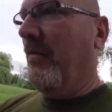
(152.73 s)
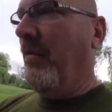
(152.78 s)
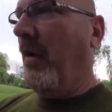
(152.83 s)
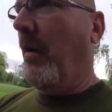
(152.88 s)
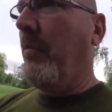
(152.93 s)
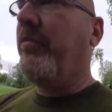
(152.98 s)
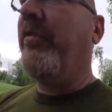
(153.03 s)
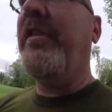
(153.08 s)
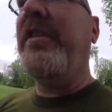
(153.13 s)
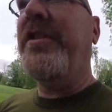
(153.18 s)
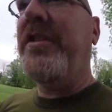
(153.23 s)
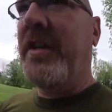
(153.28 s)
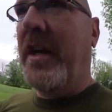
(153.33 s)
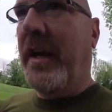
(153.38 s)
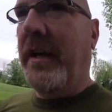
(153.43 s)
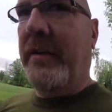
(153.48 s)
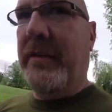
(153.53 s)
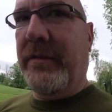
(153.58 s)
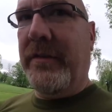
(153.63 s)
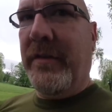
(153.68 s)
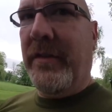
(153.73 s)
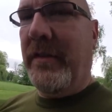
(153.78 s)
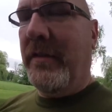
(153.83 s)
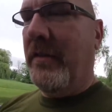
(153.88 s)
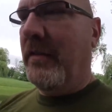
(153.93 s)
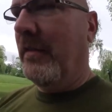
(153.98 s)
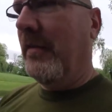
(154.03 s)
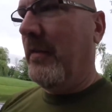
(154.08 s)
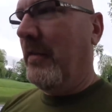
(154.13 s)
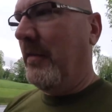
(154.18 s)
appreciates
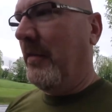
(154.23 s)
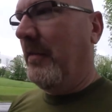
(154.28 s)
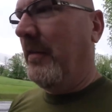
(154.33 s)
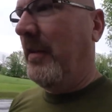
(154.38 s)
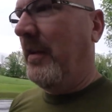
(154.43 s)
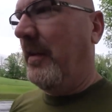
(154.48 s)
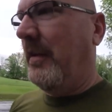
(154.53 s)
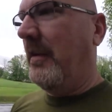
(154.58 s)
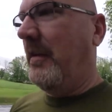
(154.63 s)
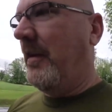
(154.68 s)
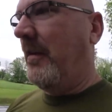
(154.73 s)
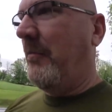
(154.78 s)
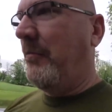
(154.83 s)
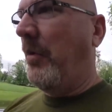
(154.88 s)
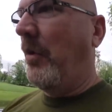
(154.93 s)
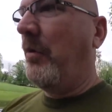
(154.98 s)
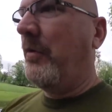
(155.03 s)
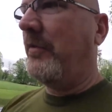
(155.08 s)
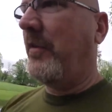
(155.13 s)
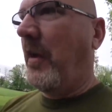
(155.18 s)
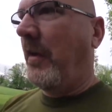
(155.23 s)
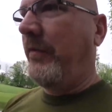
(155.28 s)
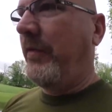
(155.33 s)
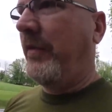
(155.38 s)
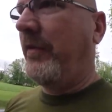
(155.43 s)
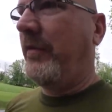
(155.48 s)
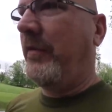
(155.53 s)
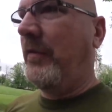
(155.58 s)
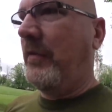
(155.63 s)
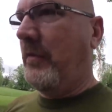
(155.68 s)
the uh, post
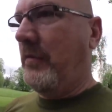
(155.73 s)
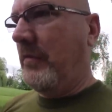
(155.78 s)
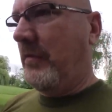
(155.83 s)
office